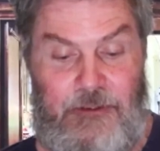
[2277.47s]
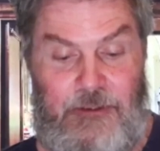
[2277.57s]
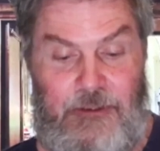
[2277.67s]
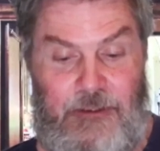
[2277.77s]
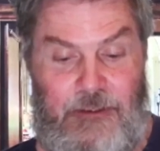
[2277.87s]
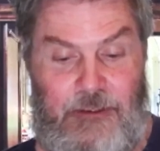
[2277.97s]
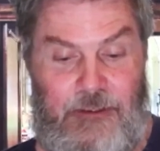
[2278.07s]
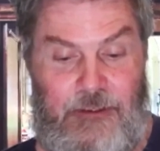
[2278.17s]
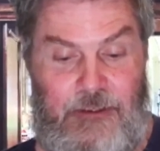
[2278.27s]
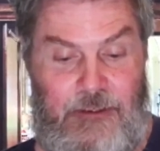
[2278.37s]

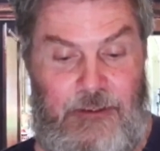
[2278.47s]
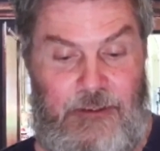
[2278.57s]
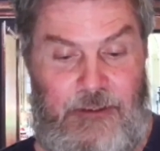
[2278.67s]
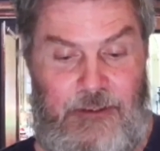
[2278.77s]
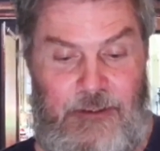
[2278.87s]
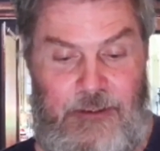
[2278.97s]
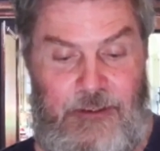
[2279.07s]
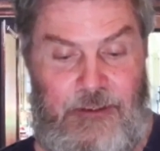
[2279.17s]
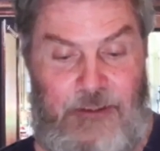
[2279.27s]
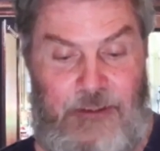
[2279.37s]

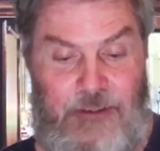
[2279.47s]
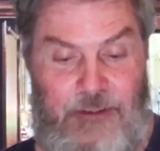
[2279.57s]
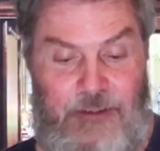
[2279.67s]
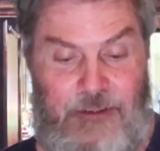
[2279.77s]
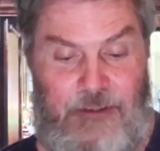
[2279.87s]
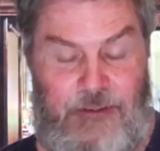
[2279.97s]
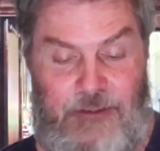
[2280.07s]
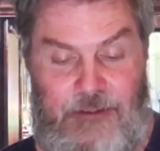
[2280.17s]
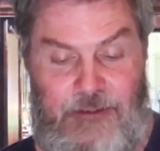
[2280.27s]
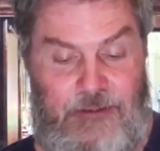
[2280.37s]
[no speech]